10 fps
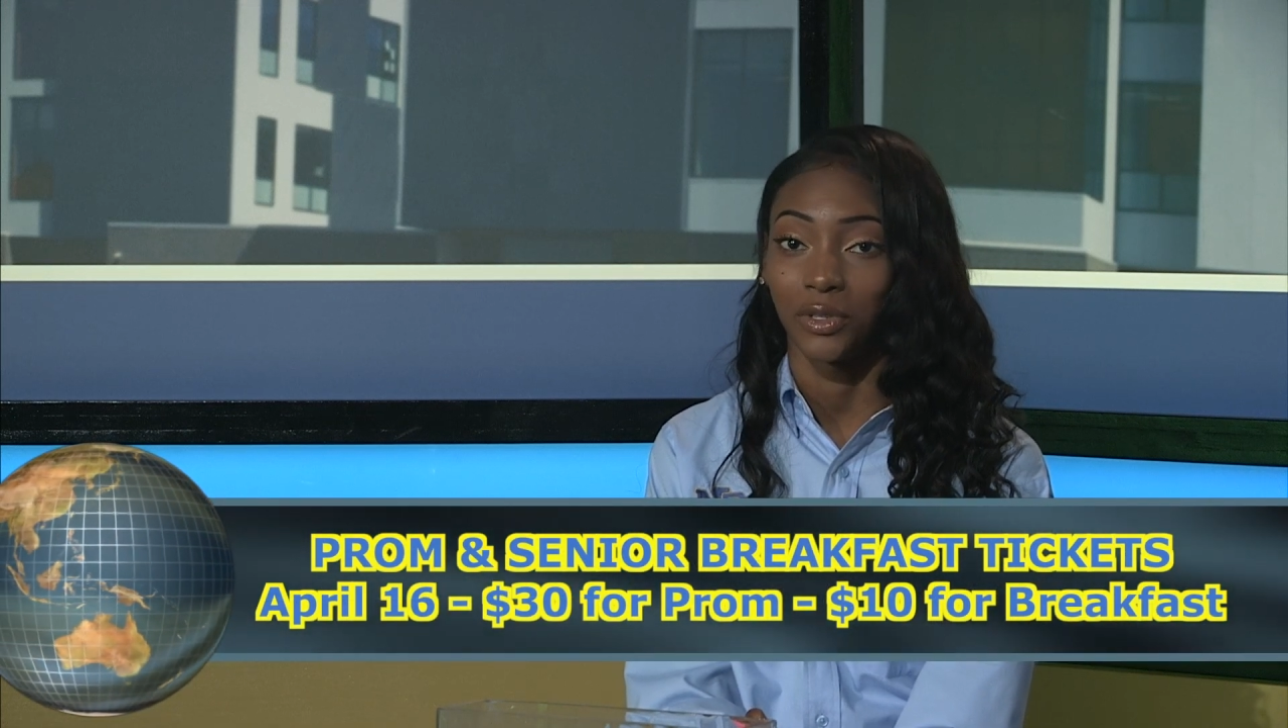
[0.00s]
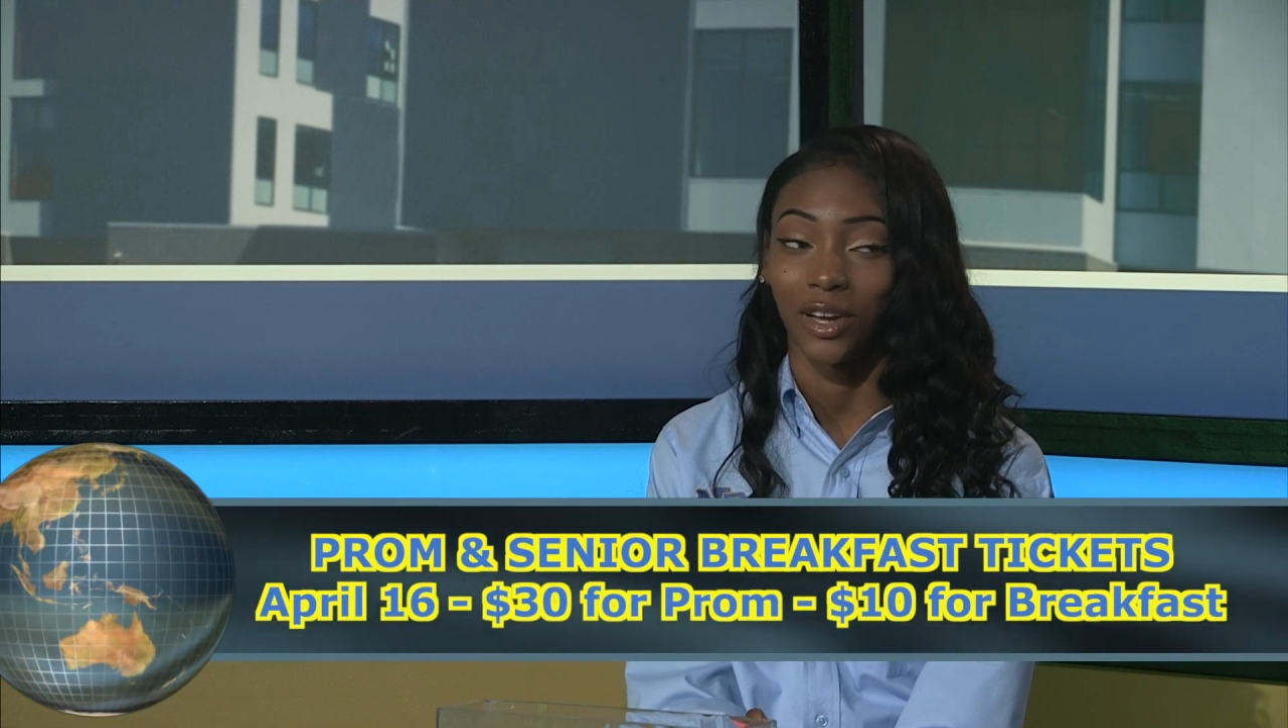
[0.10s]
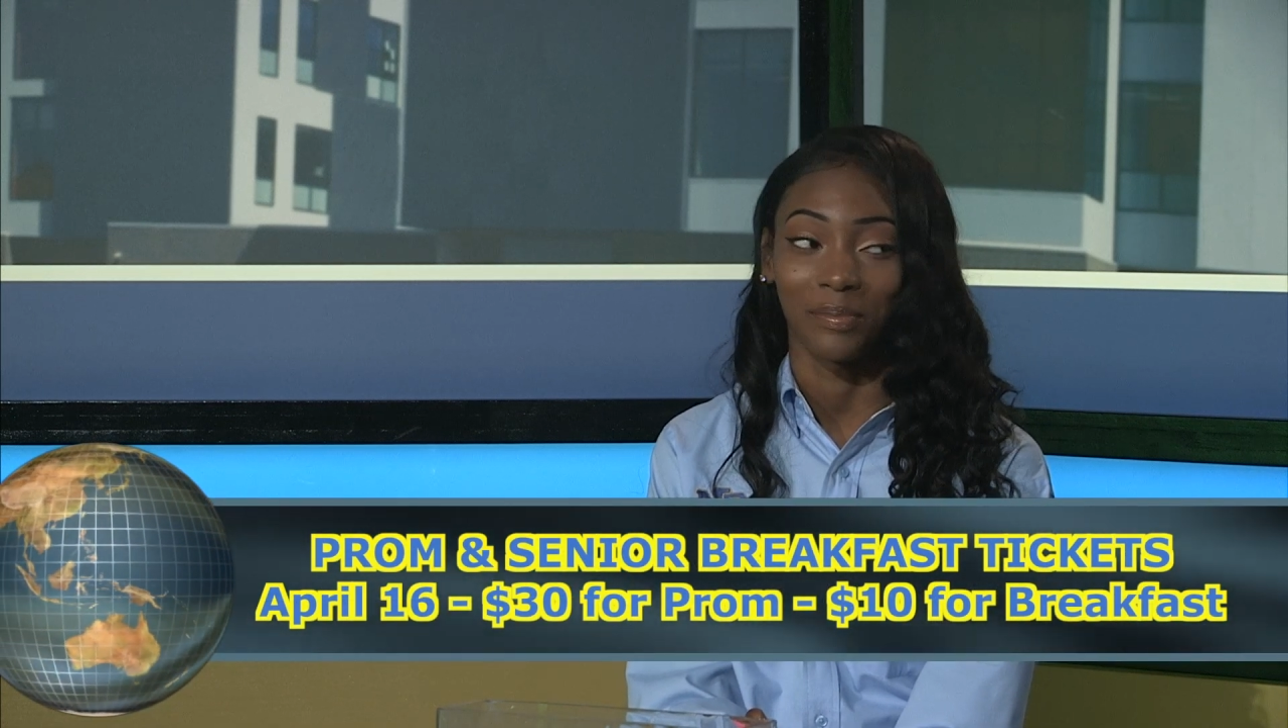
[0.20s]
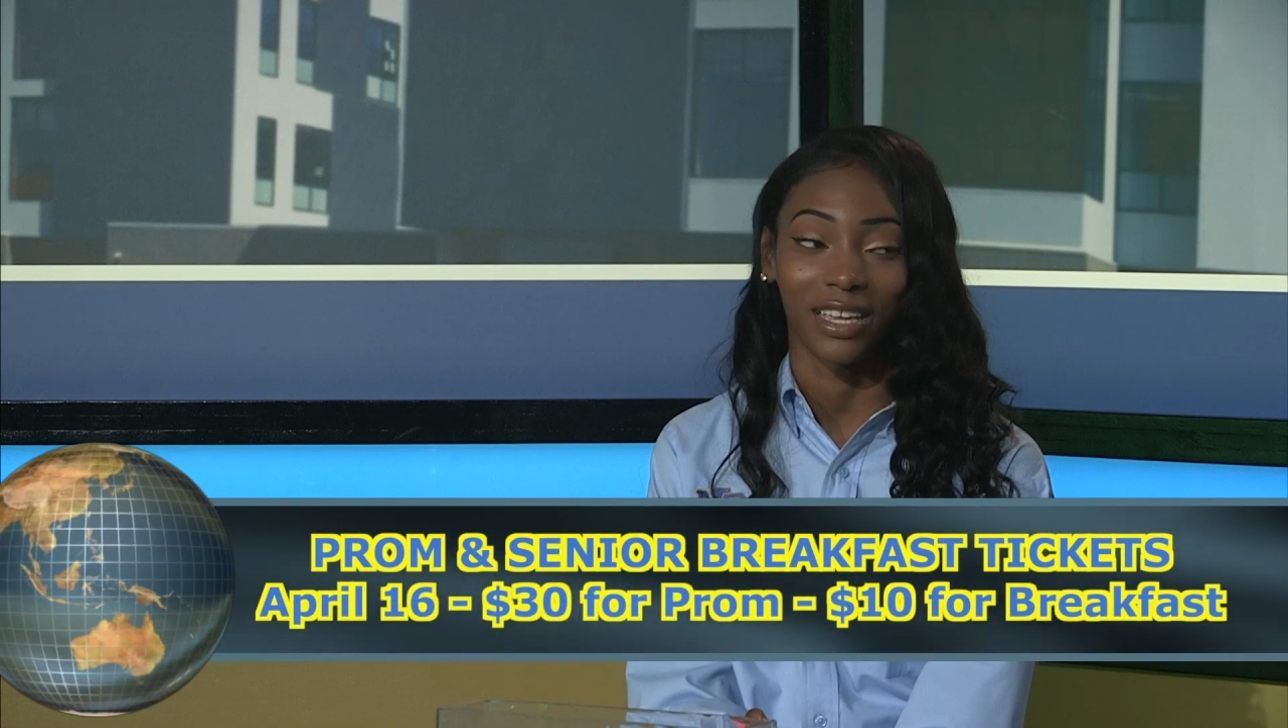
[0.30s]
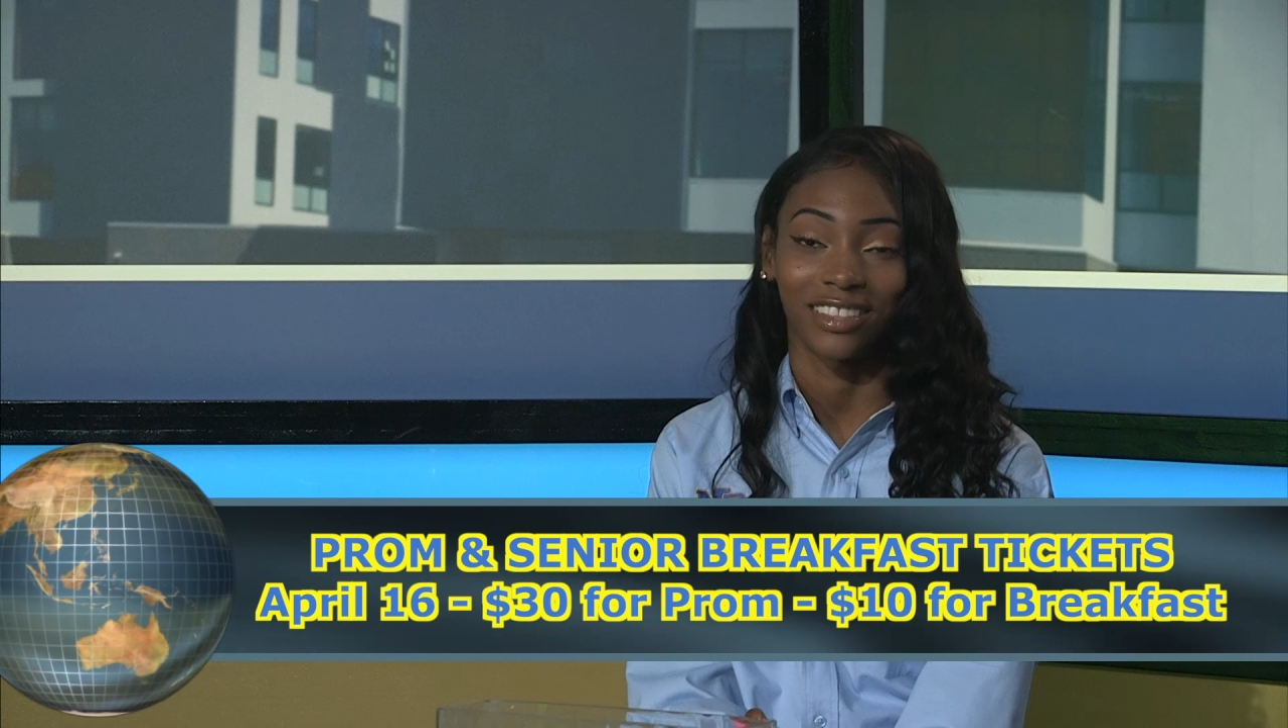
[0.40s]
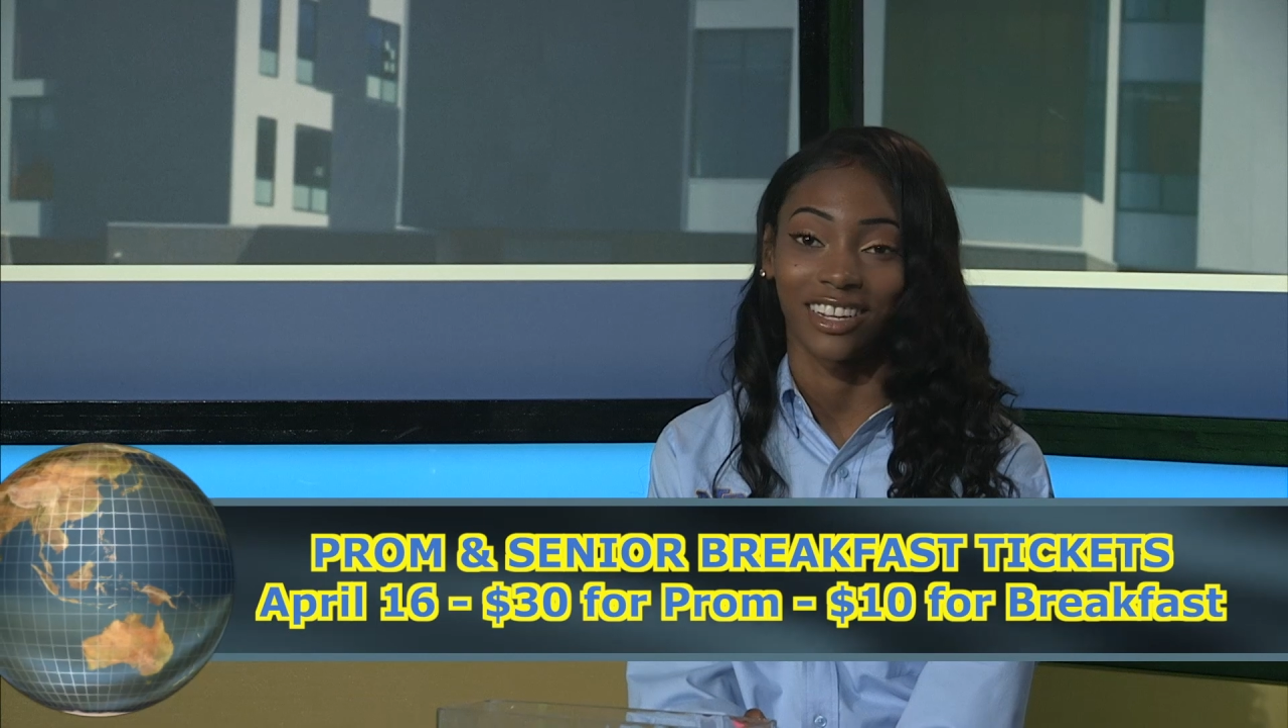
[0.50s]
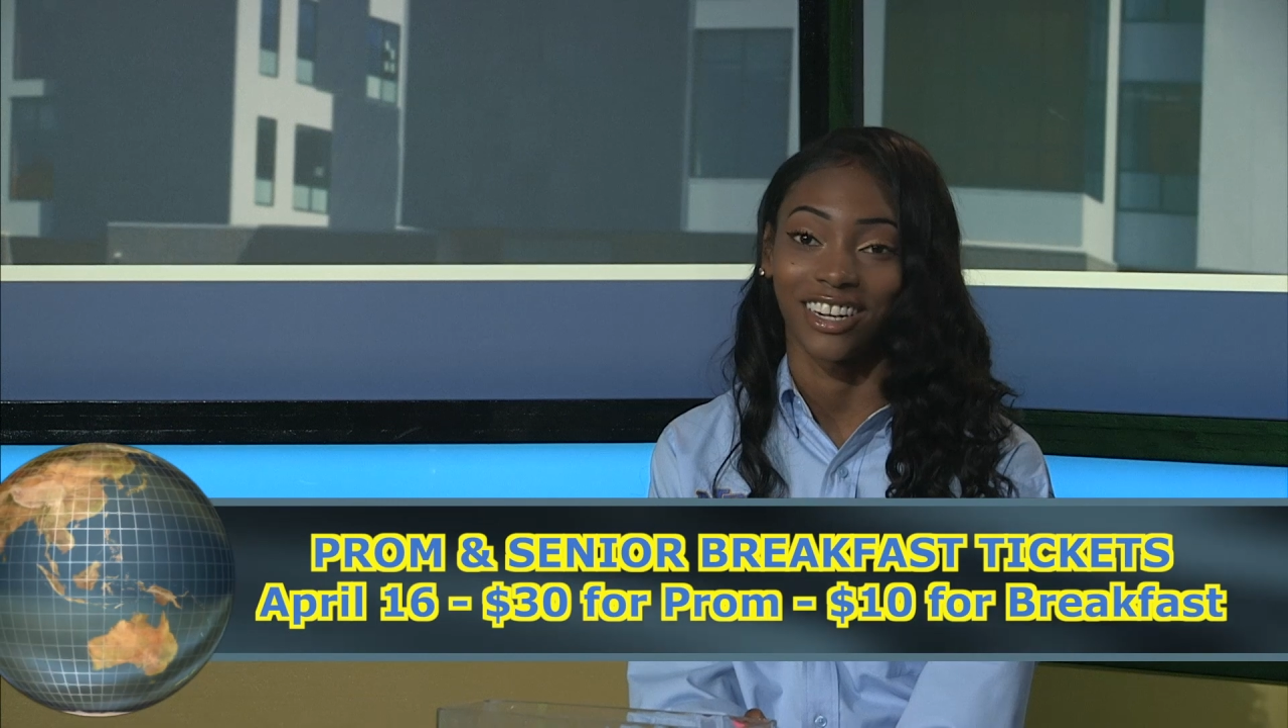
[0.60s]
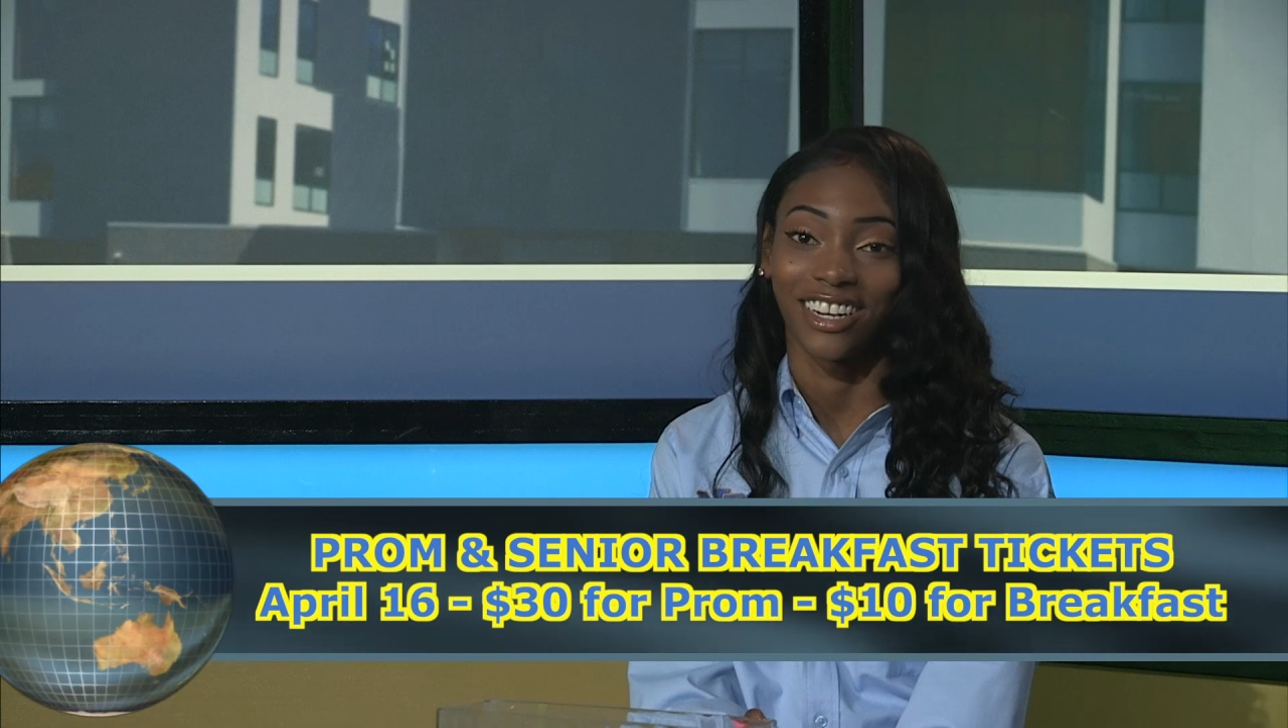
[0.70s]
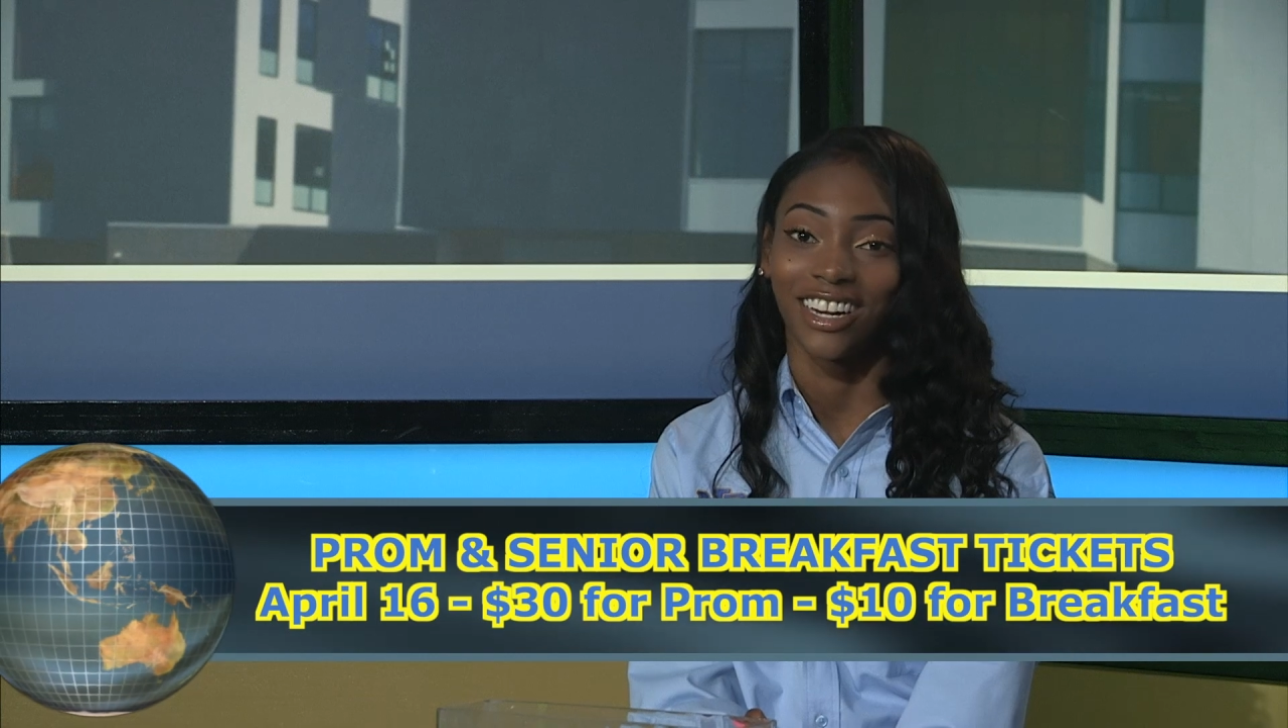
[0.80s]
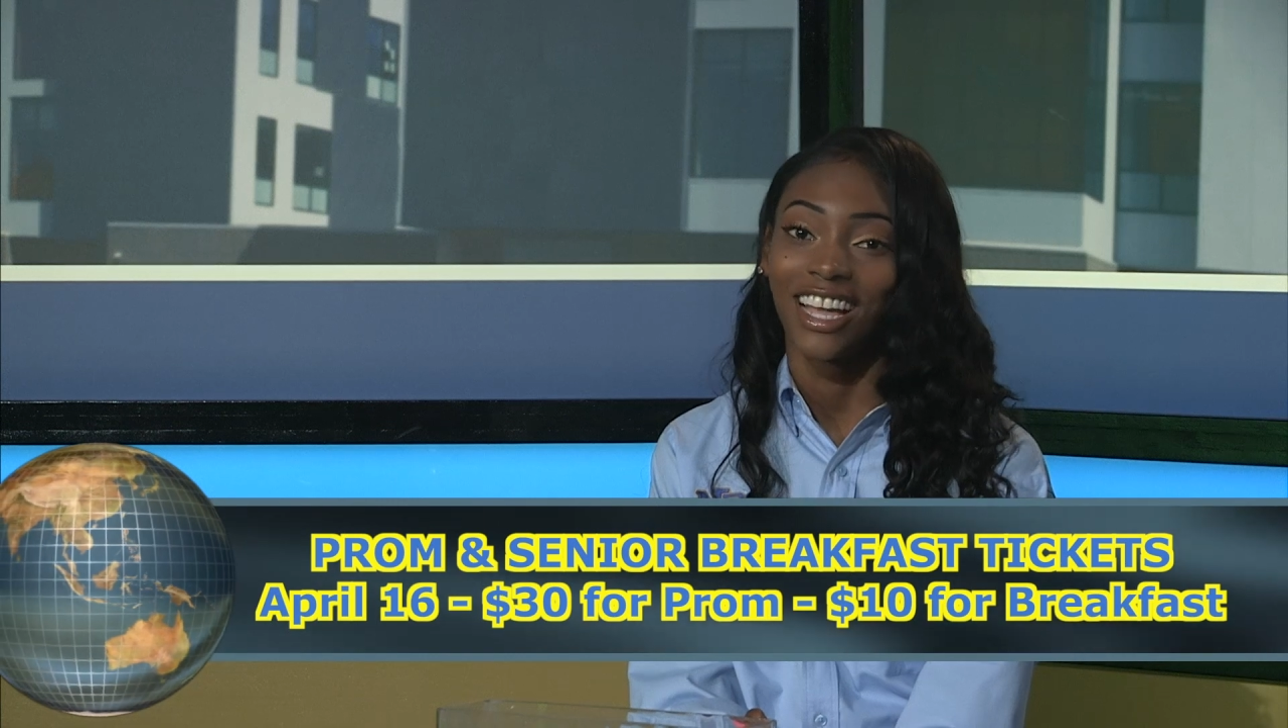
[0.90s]
on May
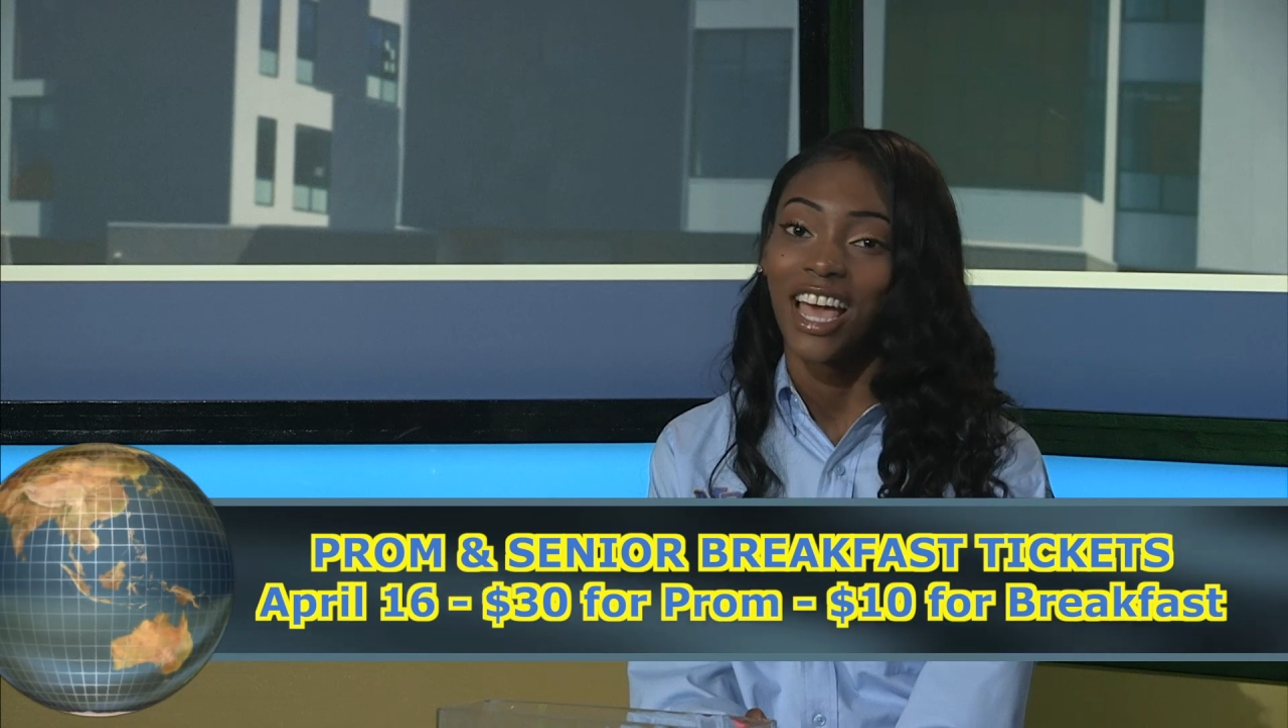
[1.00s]
3rd.